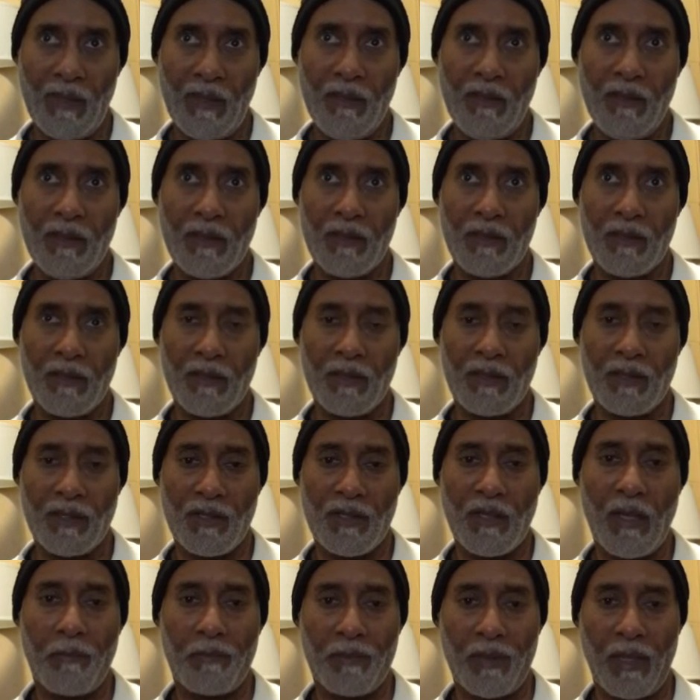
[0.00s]
this
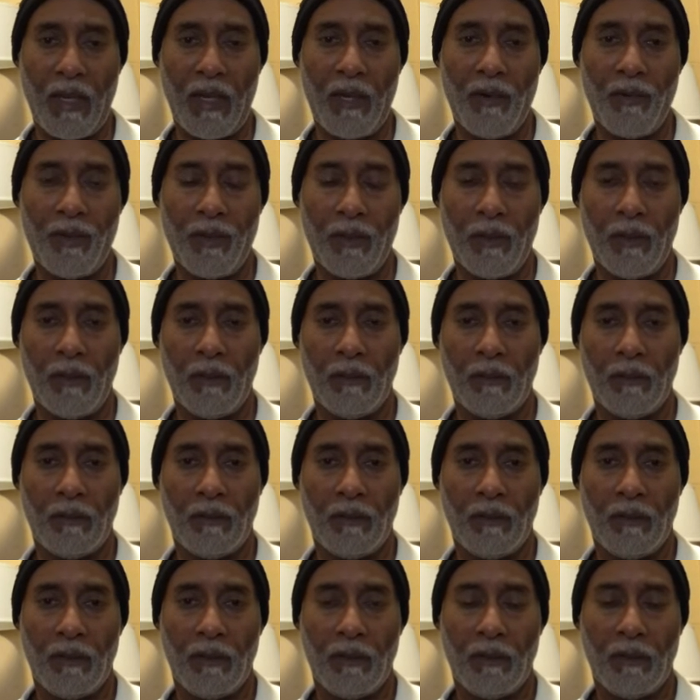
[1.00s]
stepped area
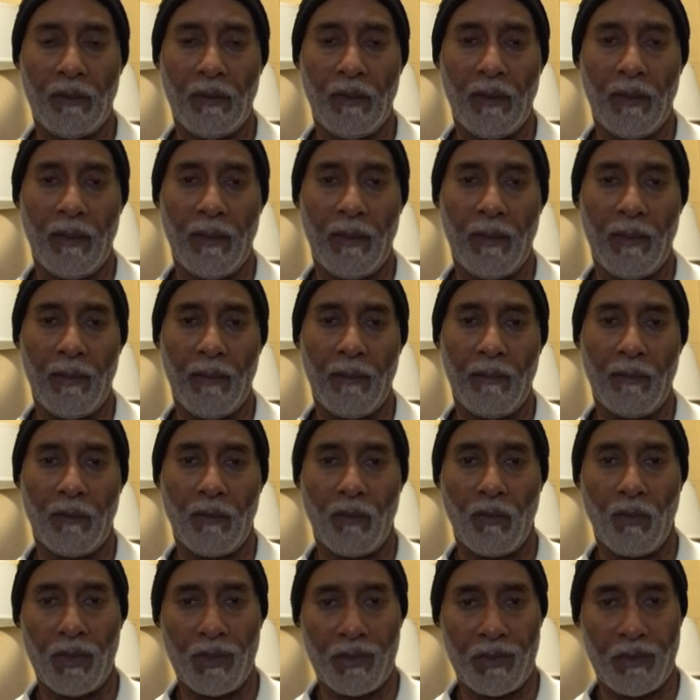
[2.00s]

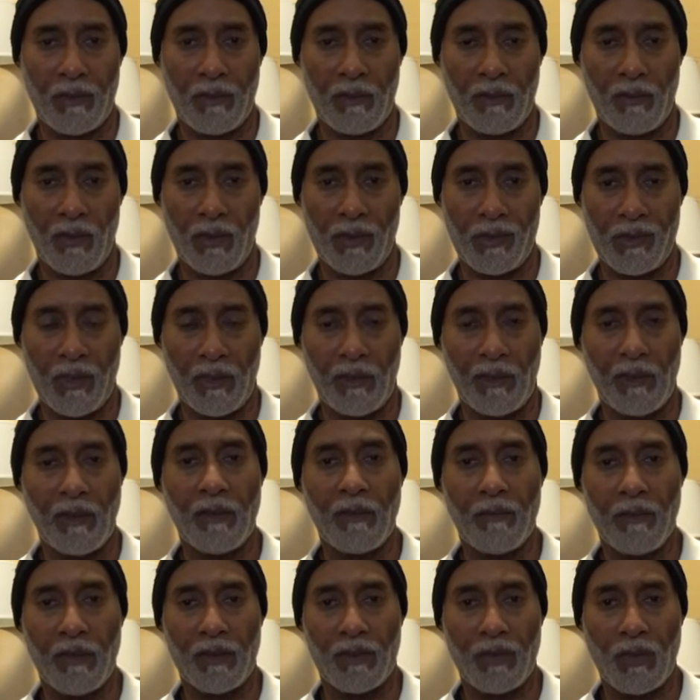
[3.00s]
was a
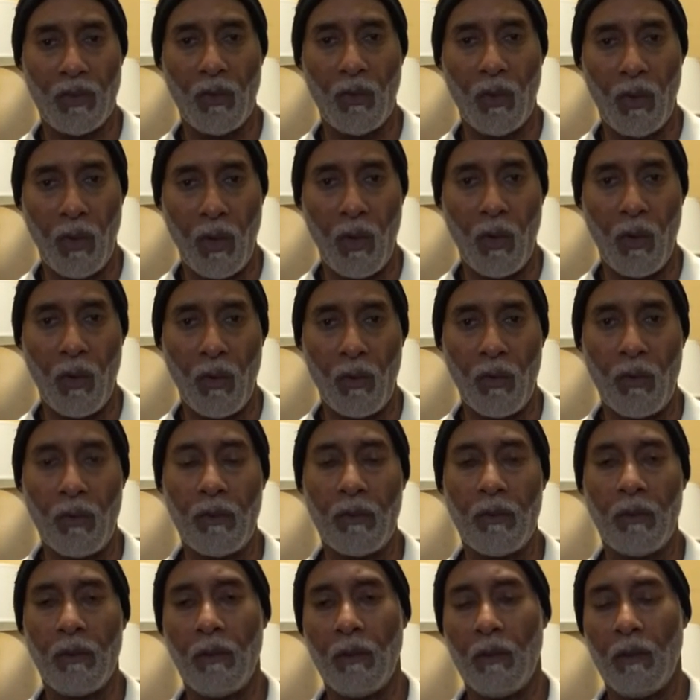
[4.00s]
little bit too
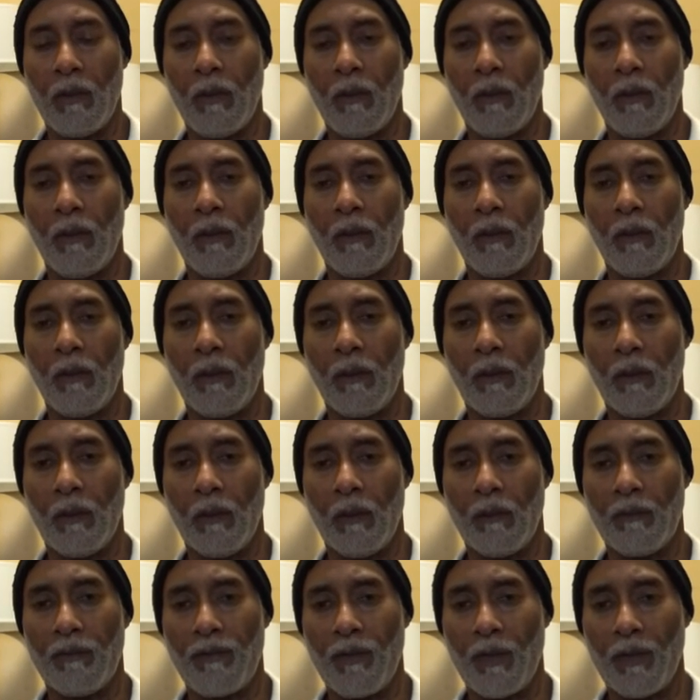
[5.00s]
low
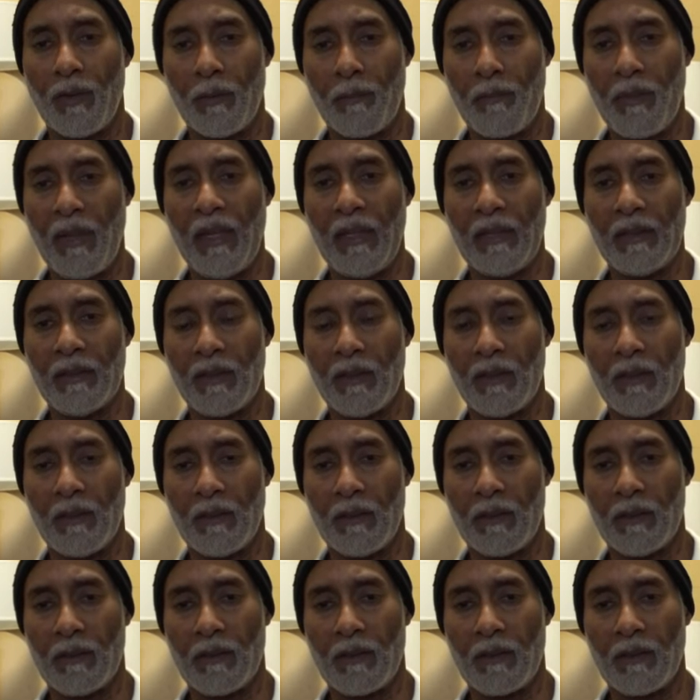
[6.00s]
for the
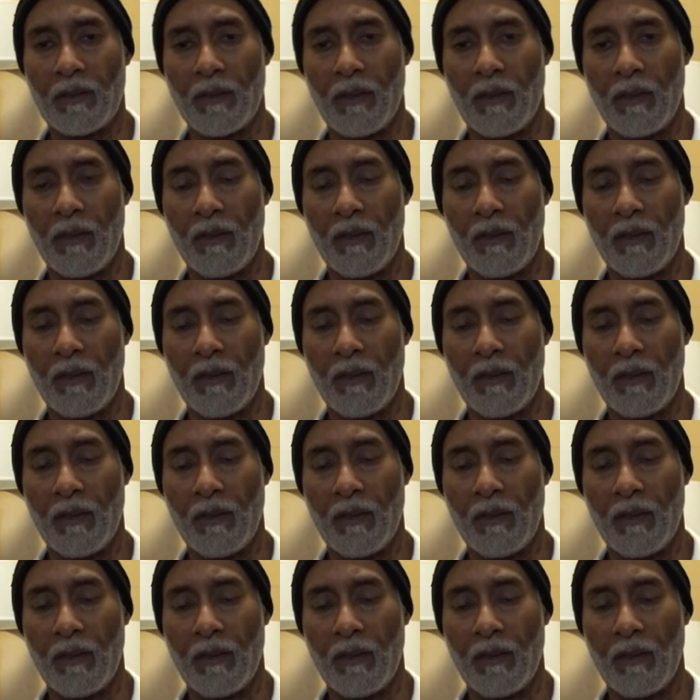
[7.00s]
paintings